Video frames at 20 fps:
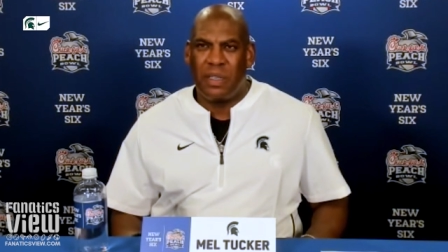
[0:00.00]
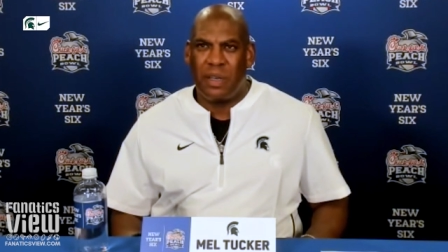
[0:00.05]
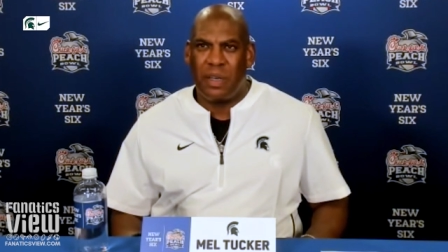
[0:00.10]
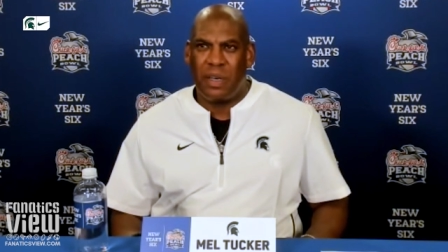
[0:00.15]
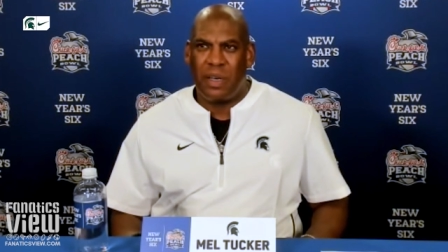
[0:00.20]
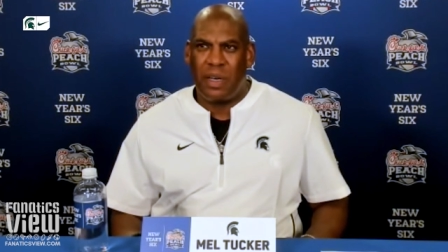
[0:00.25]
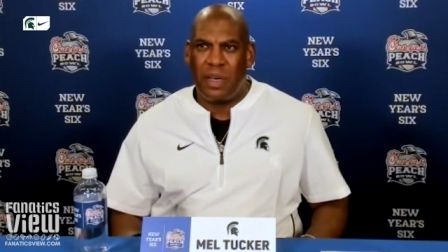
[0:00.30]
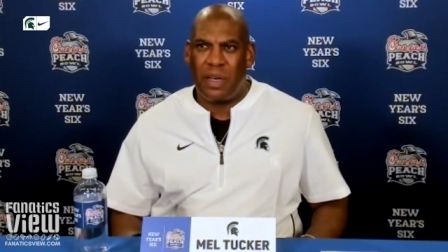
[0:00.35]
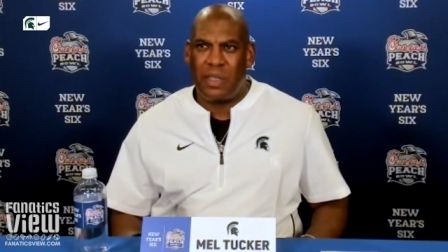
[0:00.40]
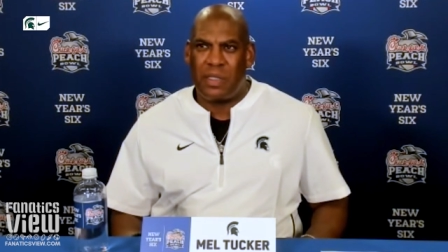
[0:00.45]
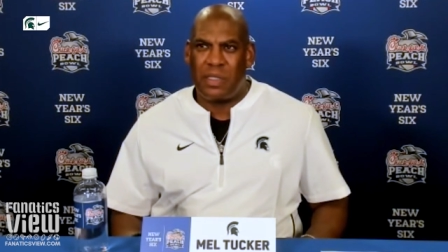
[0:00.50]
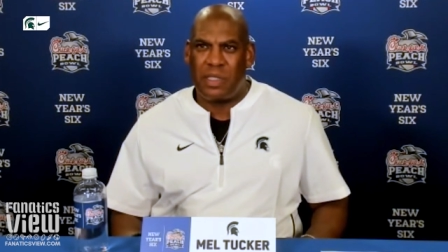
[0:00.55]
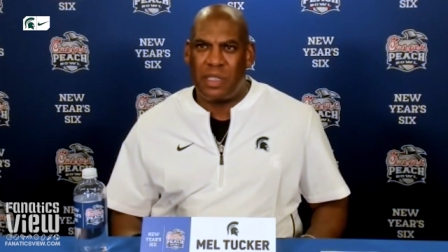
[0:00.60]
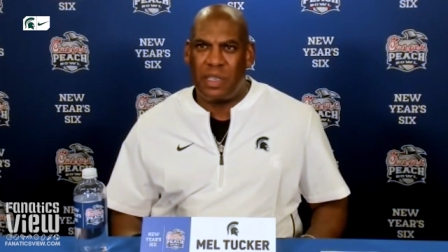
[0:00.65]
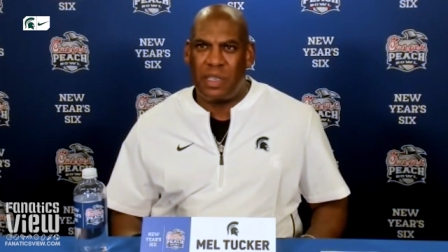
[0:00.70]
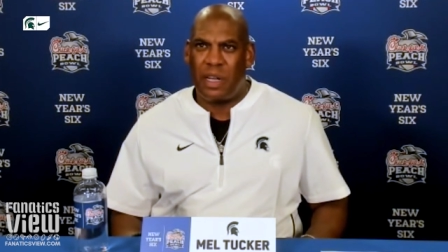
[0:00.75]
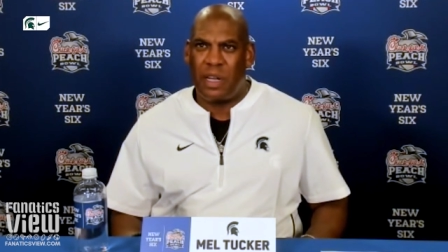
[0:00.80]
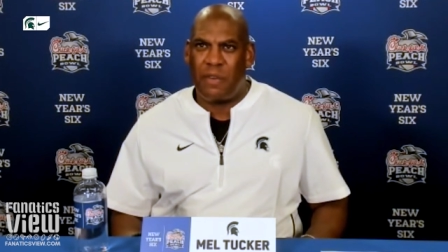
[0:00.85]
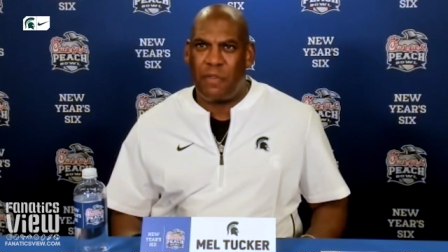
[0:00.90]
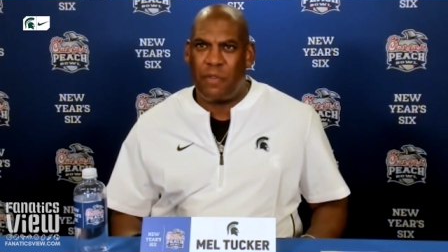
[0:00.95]
uh,
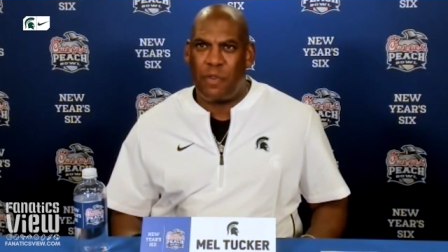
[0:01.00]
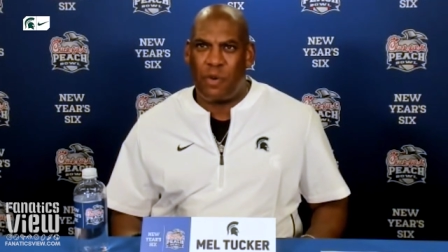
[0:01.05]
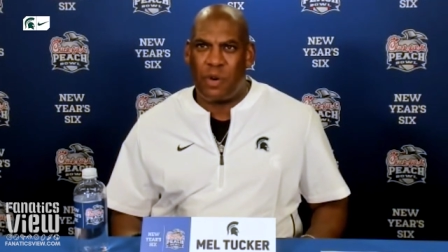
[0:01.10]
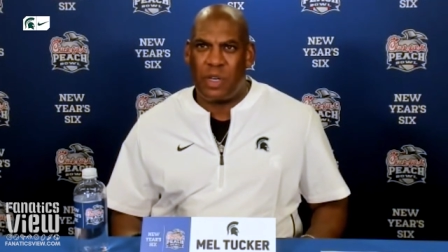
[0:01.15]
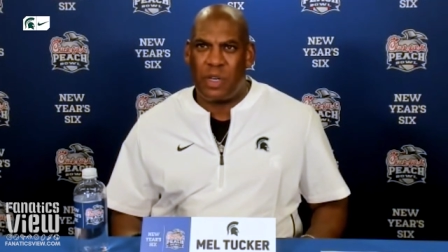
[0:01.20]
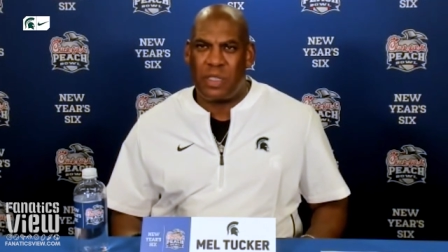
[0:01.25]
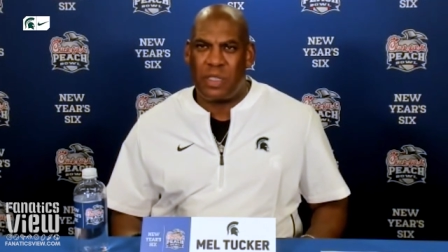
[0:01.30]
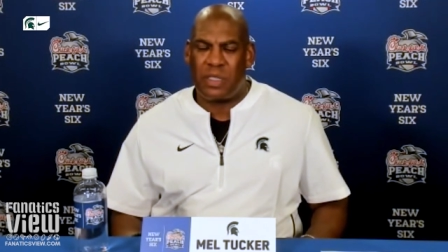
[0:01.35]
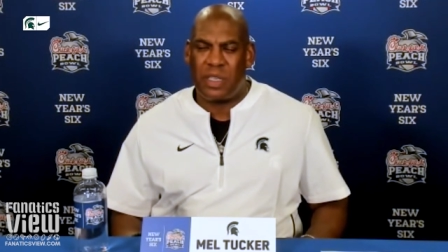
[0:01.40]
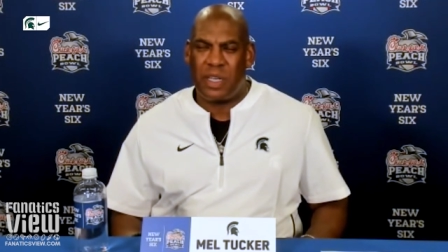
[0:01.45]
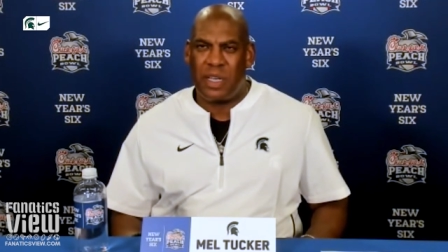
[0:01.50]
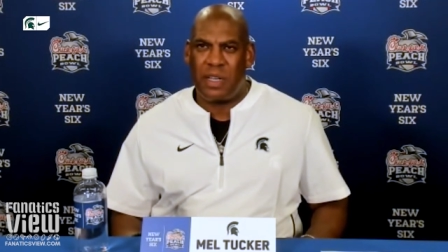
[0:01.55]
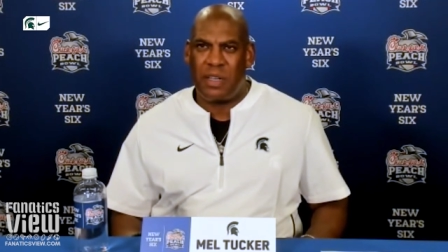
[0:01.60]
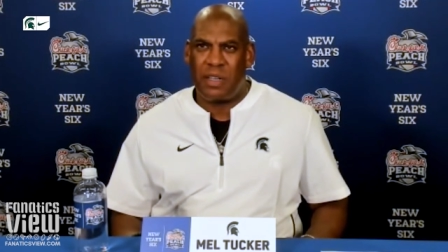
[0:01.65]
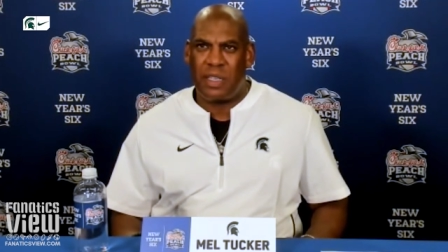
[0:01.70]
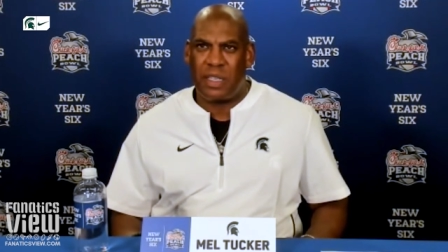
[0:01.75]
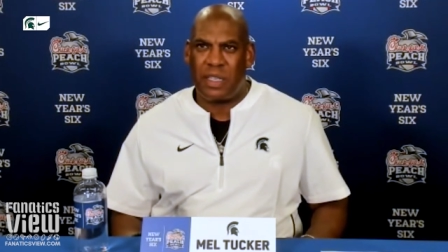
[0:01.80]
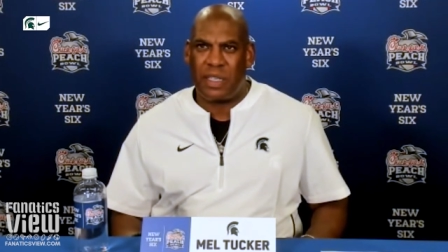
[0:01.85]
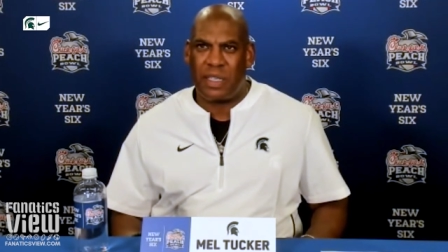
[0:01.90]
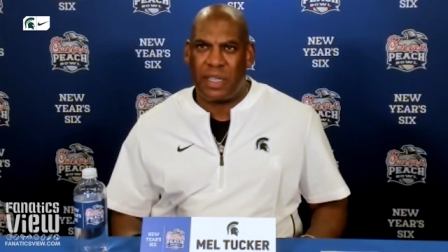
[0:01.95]
stood up for us
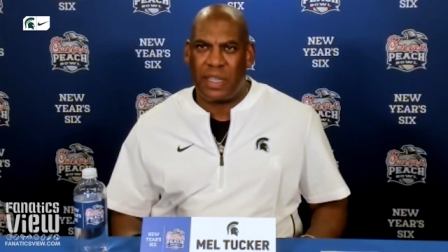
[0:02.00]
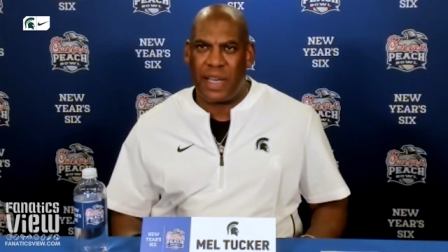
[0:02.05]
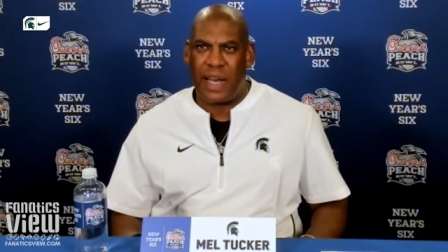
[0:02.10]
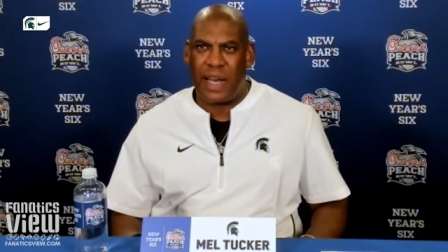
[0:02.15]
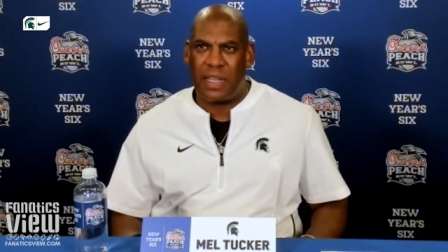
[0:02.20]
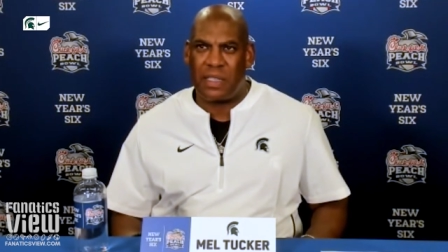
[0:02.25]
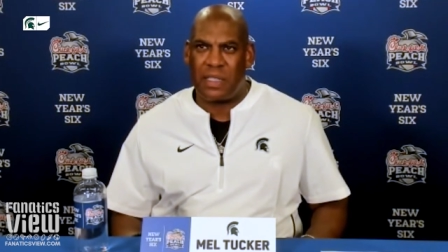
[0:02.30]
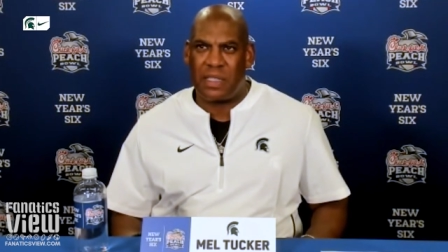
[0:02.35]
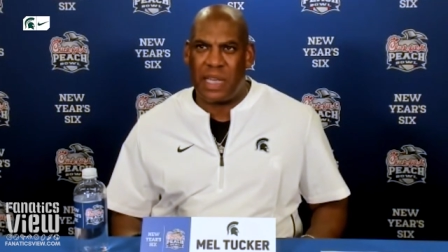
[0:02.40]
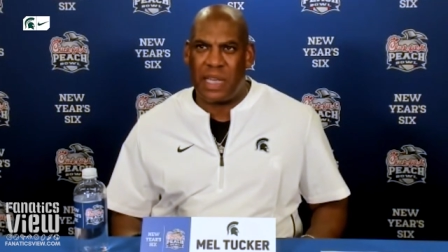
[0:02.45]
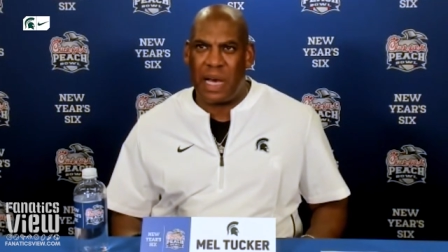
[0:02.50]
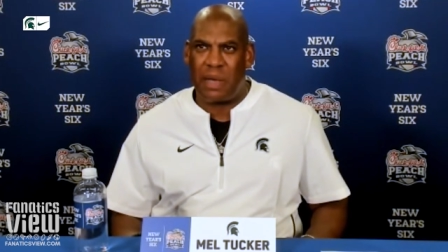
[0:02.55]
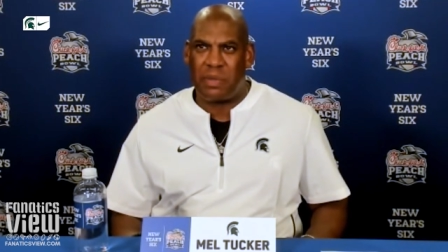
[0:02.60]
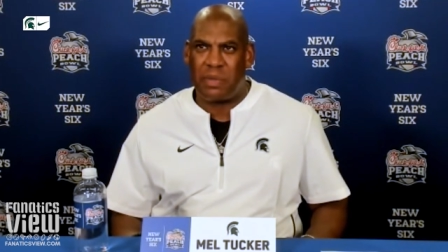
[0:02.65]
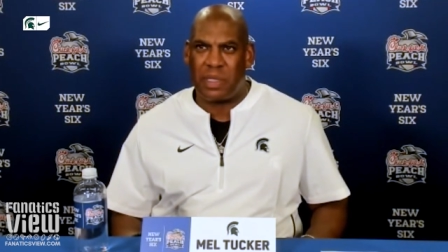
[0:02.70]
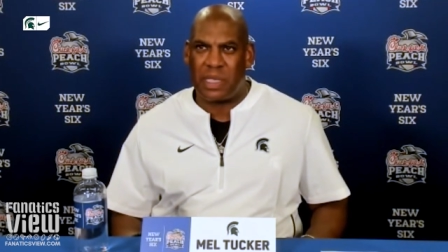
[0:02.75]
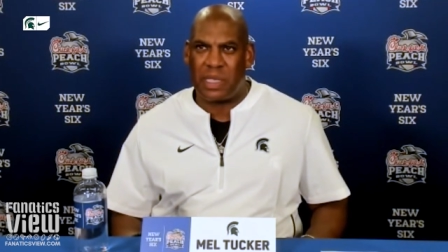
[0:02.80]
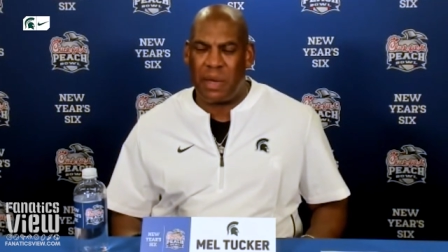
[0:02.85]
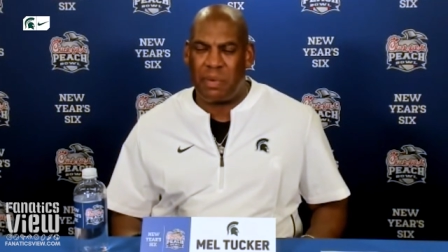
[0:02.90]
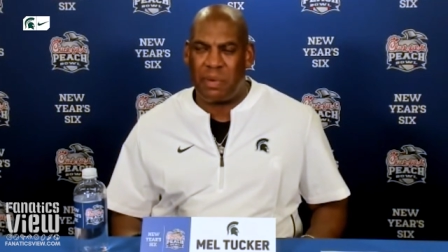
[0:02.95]
there and, and, got stops
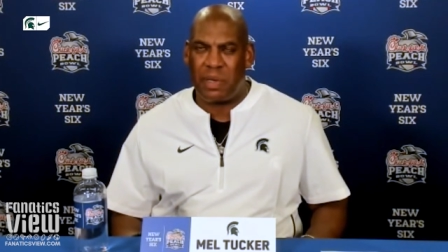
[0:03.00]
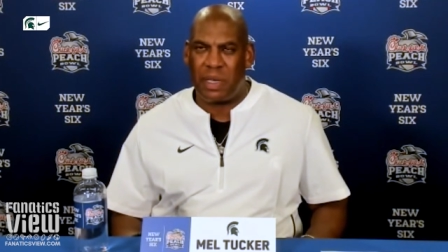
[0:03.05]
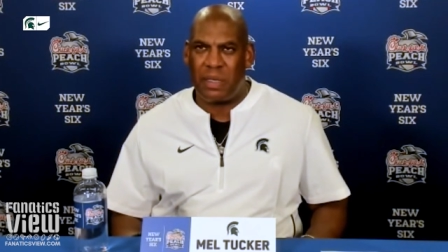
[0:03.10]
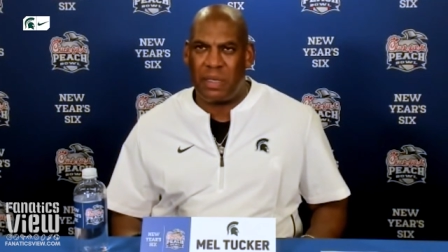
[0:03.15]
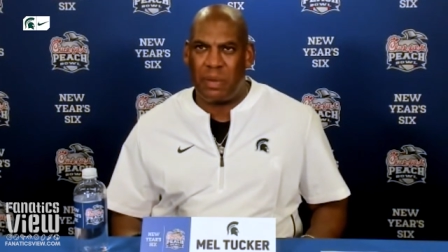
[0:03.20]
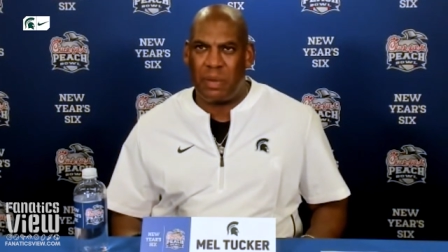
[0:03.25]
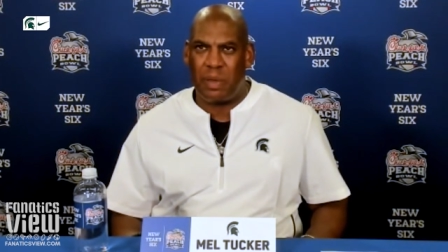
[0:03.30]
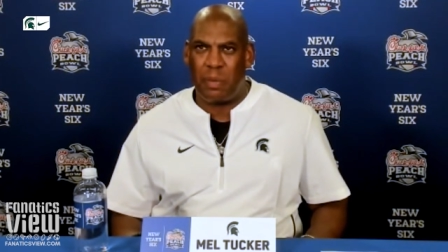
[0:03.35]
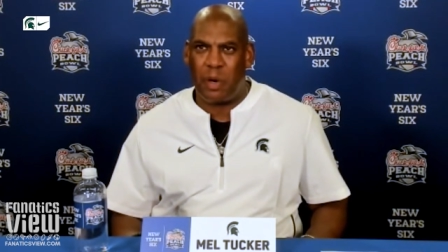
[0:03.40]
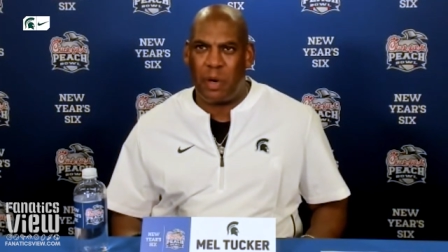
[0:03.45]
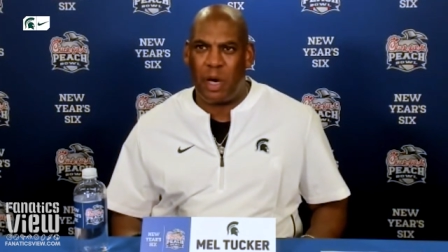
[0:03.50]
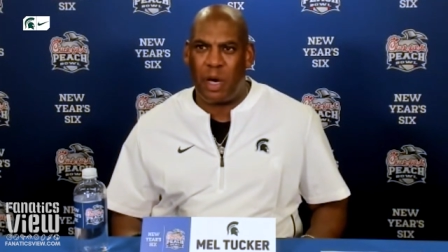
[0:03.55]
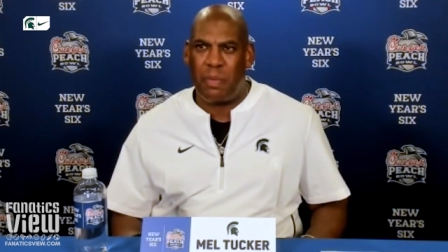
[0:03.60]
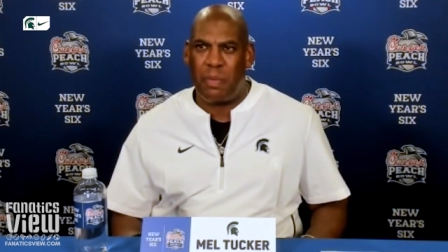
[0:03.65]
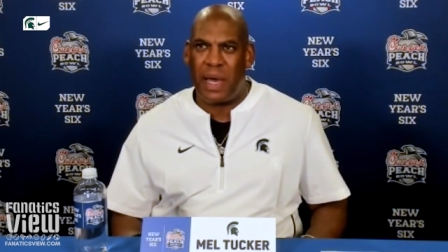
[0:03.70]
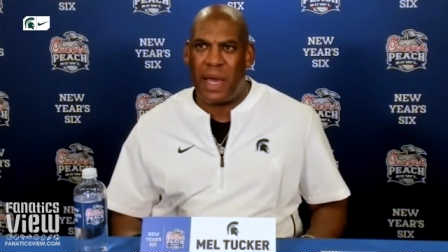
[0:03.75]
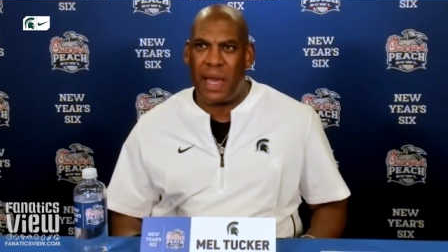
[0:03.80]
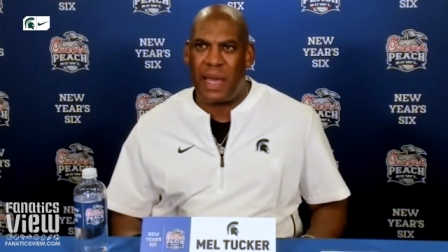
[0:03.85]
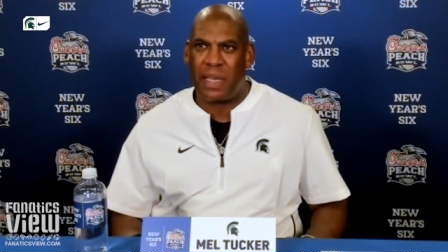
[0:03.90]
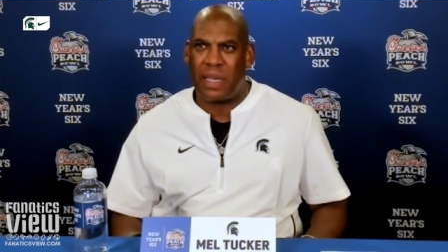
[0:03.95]
and kept getting them the ball
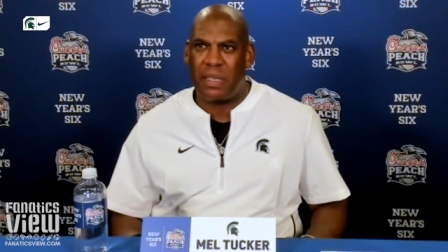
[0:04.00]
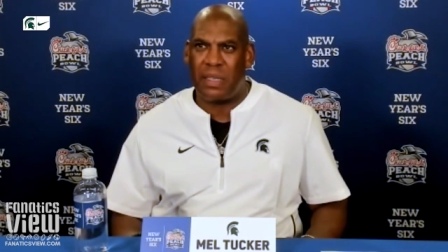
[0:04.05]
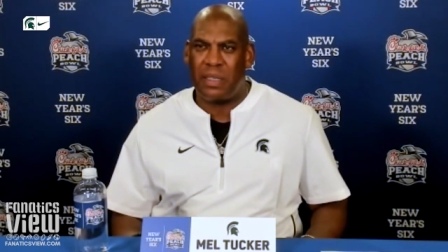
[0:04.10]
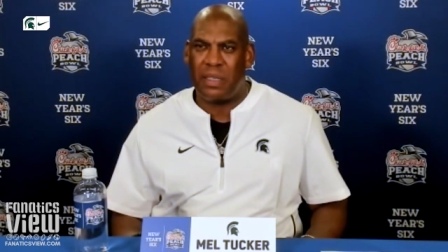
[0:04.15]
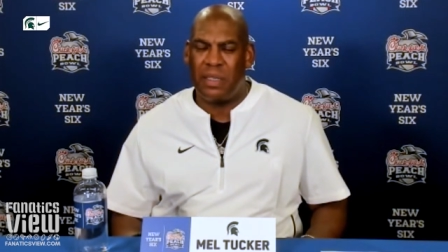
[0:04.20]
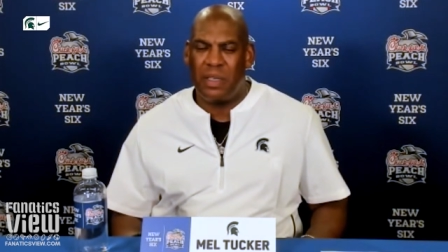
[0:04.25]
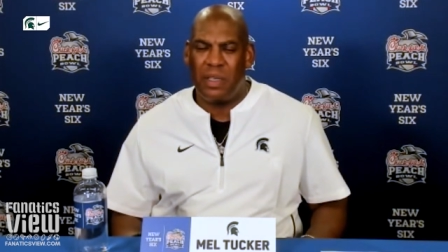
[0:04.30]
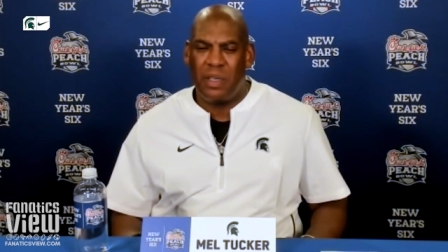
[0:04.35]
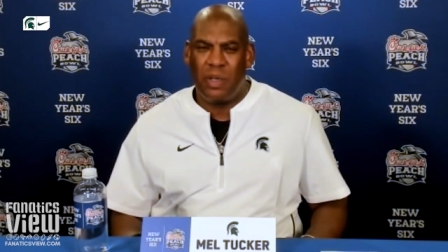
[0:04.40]
back, and